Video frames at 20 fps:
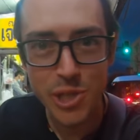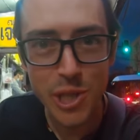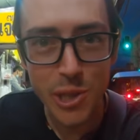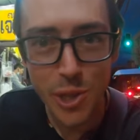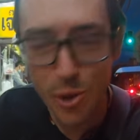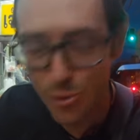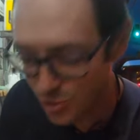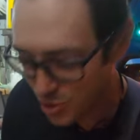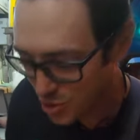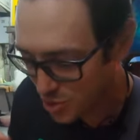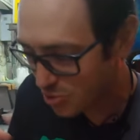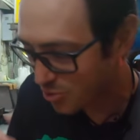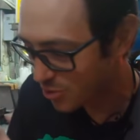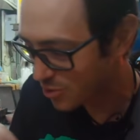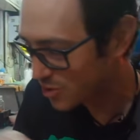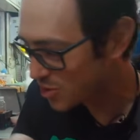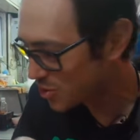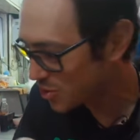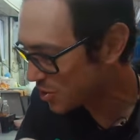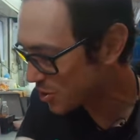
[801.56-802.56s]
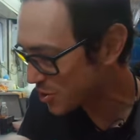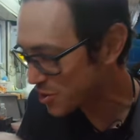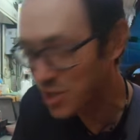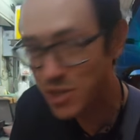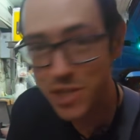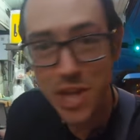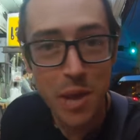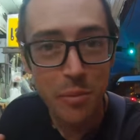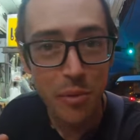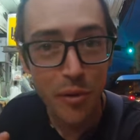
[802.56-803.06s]
the low stools, just a
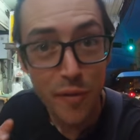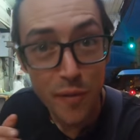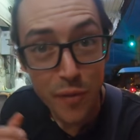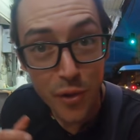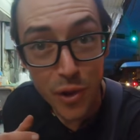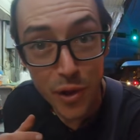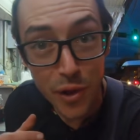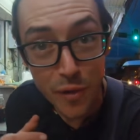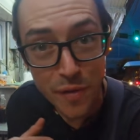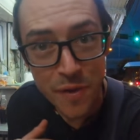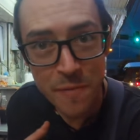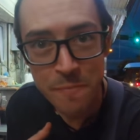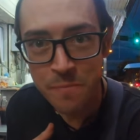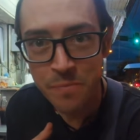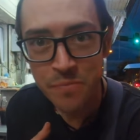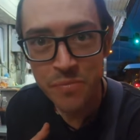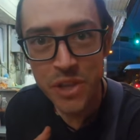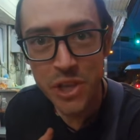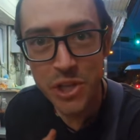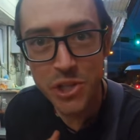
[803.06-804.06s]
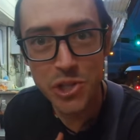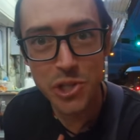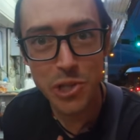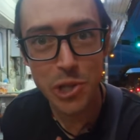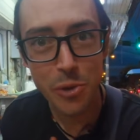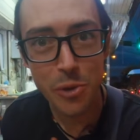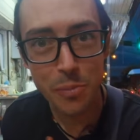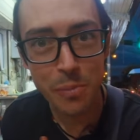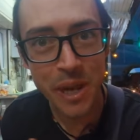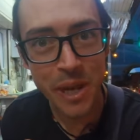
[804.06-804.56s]
table full of
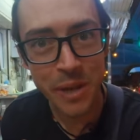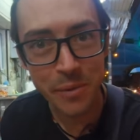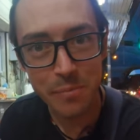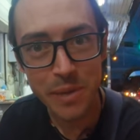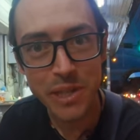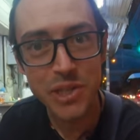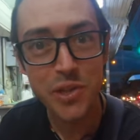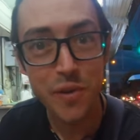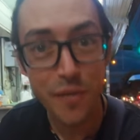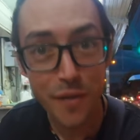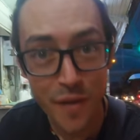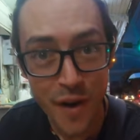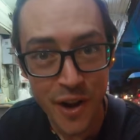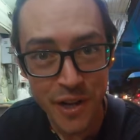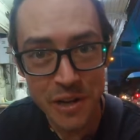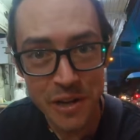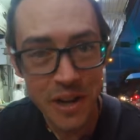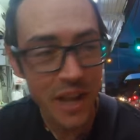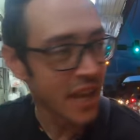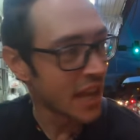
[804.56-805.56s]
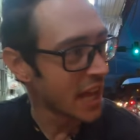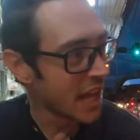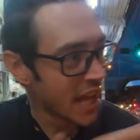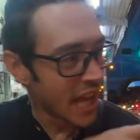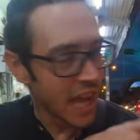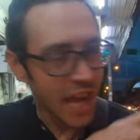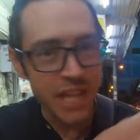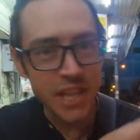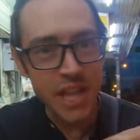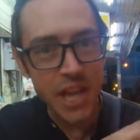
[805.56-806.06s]
slurping bits of fun.
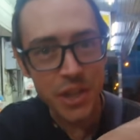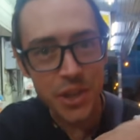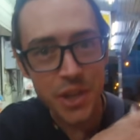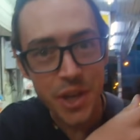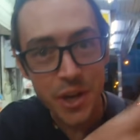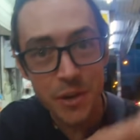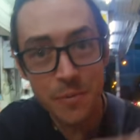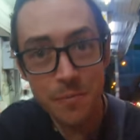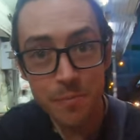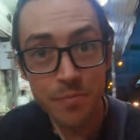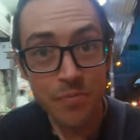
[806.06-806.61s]
And then the